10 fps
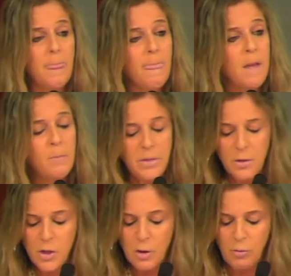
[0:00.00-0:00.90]
But
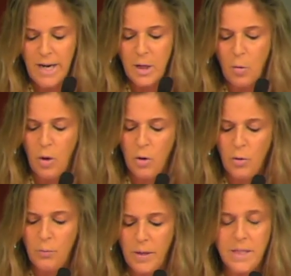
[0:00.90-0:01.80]
there's a great
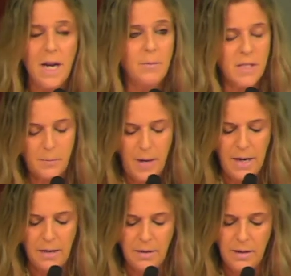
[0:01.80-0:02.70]
quote by Thomas
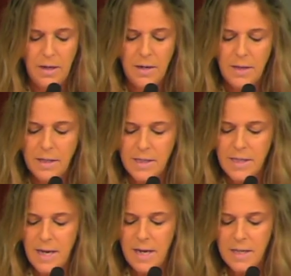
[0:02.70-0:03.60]
Paine that
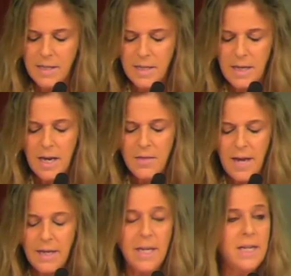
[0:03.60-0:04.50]
says
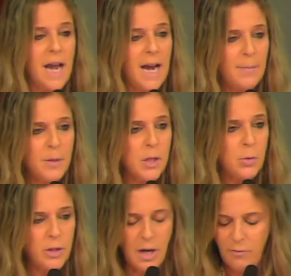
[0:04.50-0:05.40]
that in
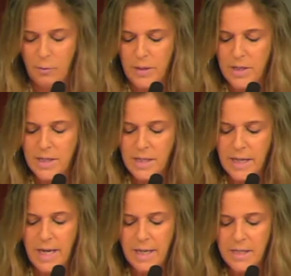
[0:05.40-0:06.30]
absolute governments, the
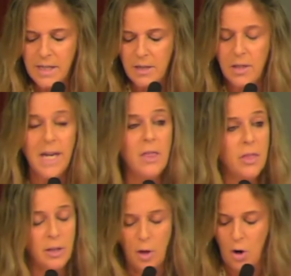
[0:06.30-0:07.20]
king is
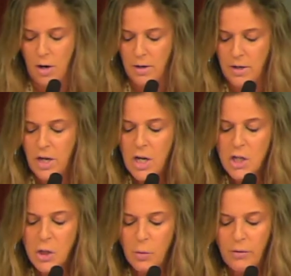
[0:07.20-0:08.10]
the law.
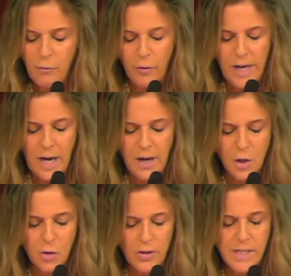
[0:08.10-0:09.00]
So in free
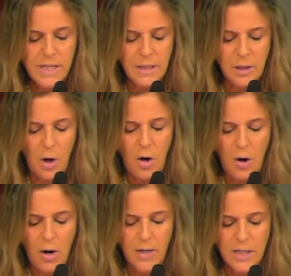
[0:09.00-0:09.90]
countries, the law
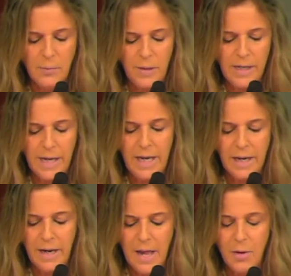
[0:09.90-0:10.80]
ought to be
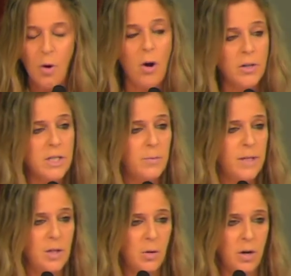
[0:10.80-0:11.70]
king, and there ought to be
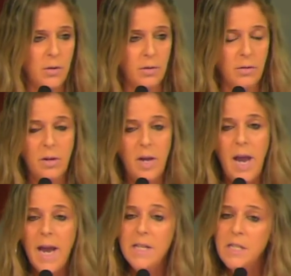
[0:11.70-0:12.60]
no other.
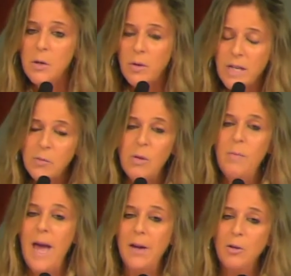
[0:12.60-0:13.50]
And so as we
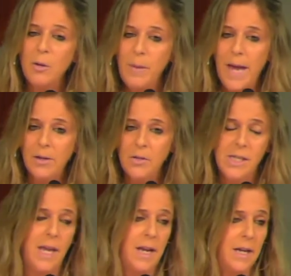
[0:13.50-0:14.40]
battle the battles
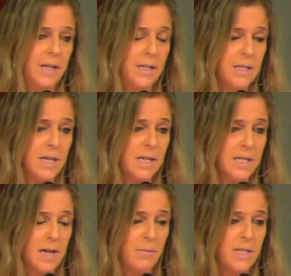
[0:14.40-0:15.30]
against
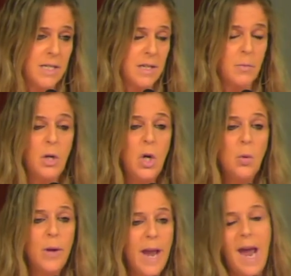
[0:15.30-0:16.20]
anti-Semitism,
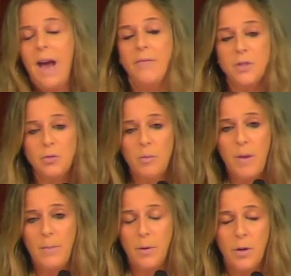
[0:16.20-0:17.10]
we have to
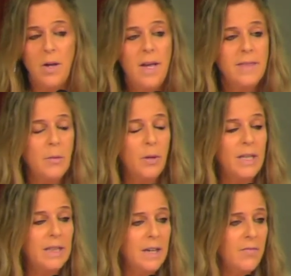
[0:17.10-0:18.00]
remember that we
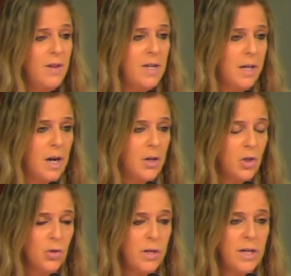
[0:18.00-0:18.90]
live in a
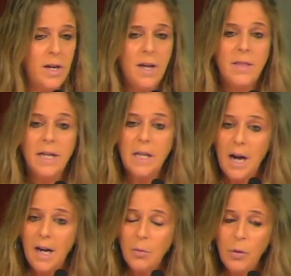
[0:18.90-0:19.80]
country that,
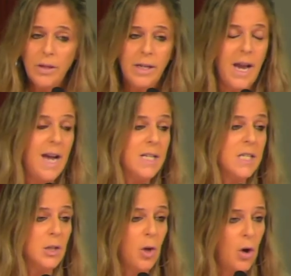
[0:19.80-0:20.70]
God willing, has
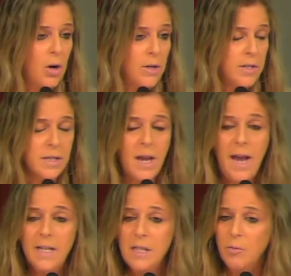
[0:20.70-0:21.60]
laws,
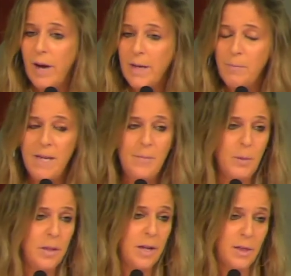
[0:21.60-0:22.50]
has the right
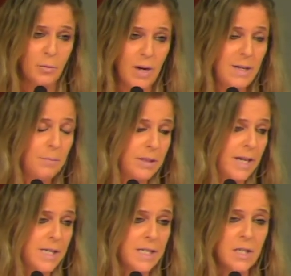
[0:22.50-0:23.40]
people in the right
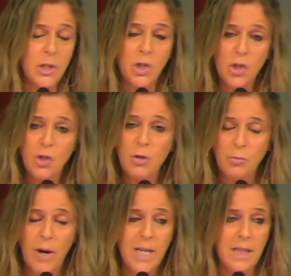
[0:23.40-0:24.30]
places to do the
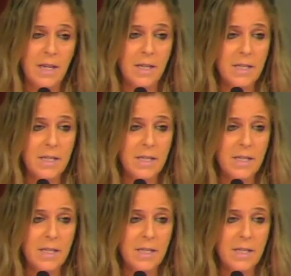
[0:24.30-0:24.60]
right things,